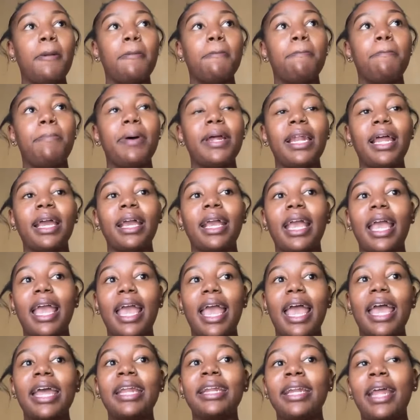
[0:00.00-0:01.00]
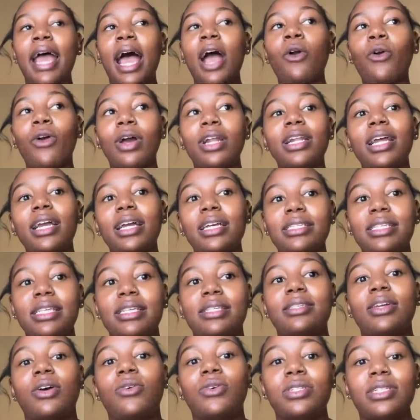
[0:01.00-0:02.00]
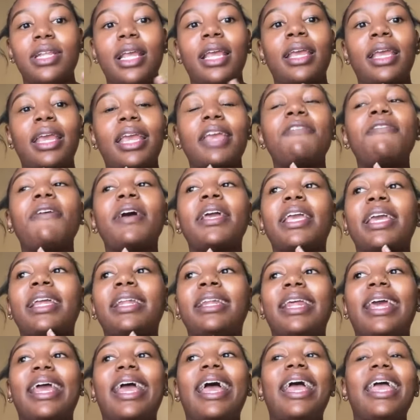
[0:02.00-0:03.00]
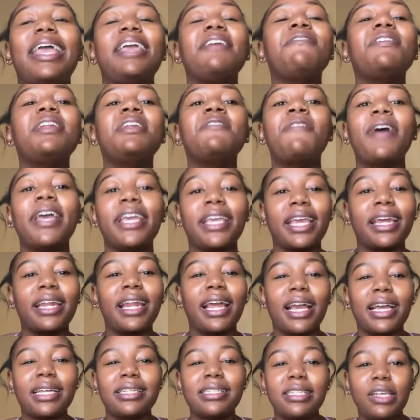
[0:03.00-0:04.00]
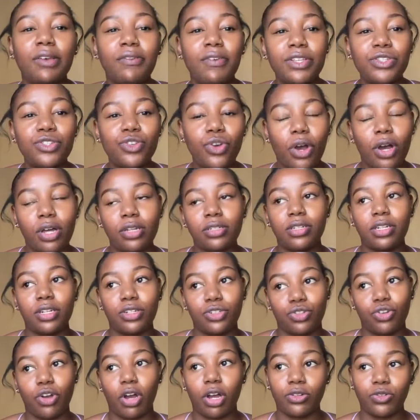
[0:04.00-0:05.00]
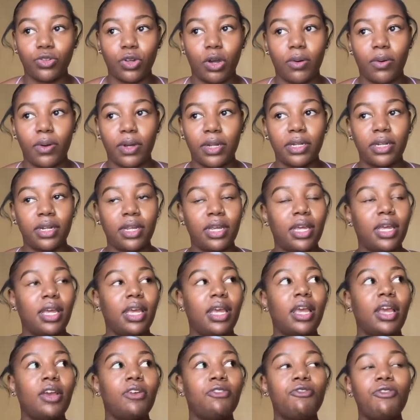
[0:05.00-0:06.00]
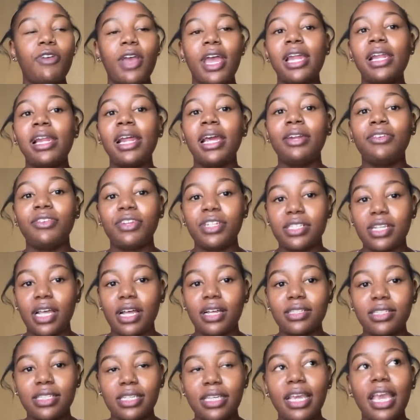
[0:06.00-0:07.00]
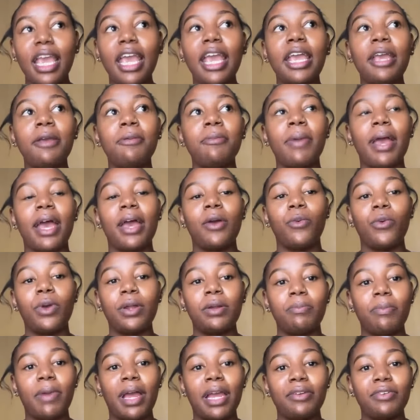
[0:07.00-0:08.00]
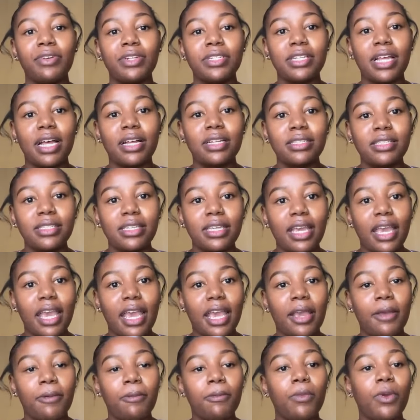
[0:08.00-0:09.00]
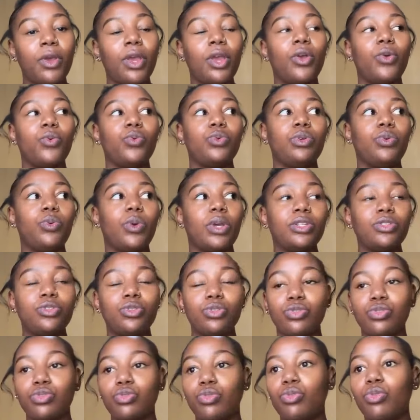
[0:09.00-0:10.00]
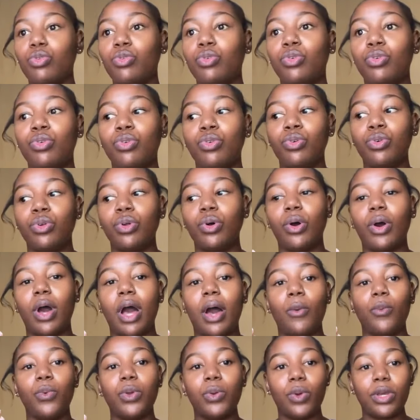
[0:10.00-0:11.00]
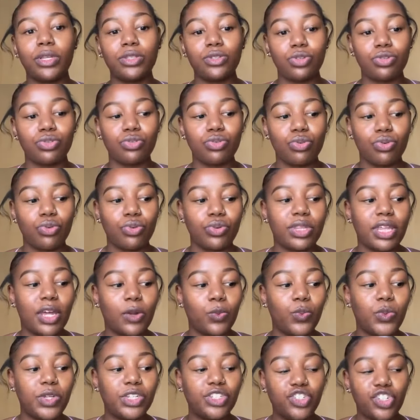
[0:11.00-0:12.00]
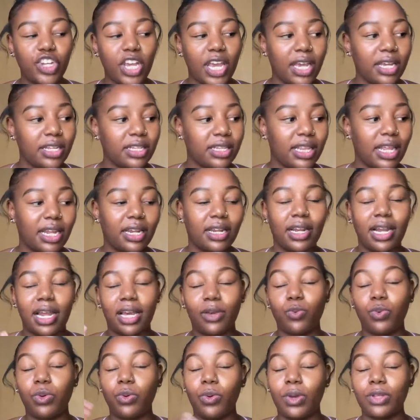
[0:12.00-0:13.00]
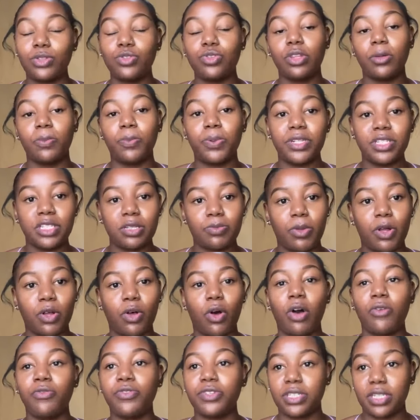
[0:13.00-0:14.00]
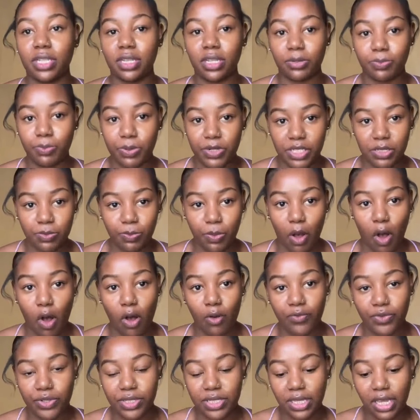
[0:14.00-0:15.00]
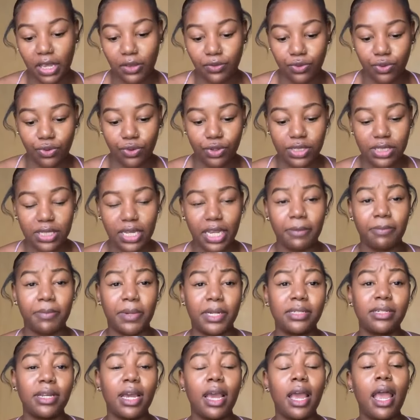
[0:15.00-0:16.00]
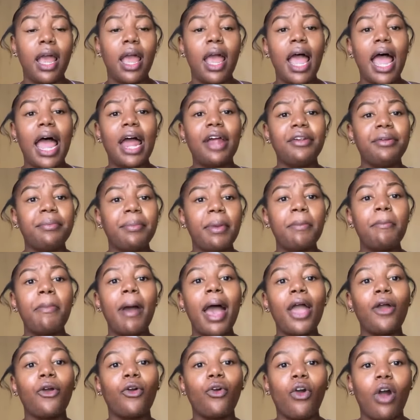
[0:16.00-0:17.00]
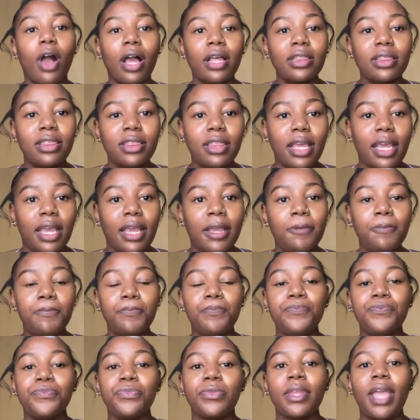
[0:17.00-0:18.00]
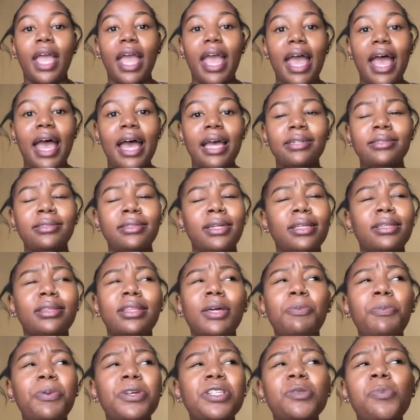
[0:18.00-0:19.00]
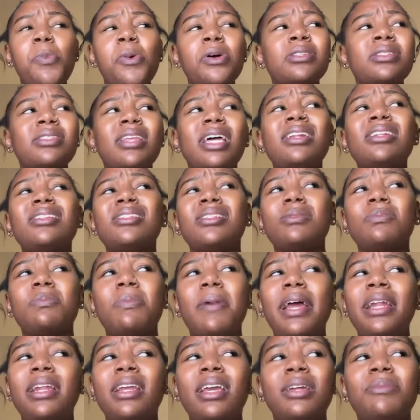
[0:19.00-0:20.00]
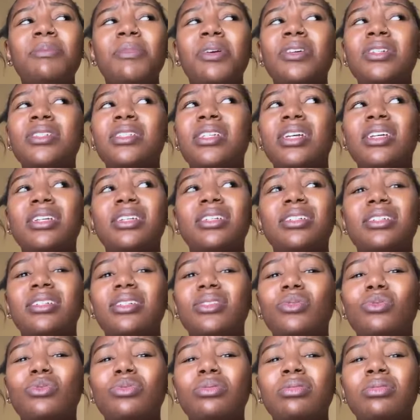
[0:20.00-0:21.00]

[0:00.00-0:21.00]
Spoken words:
But and I got a 60. I was like, even if I get a 70 on the dot or one. Well, results came, and when my results came, we went to school, then we checked, then we went to the principal office, and the principal office gave you a statement. I remember I got there, and the principal started smiling at me. I was like, oh.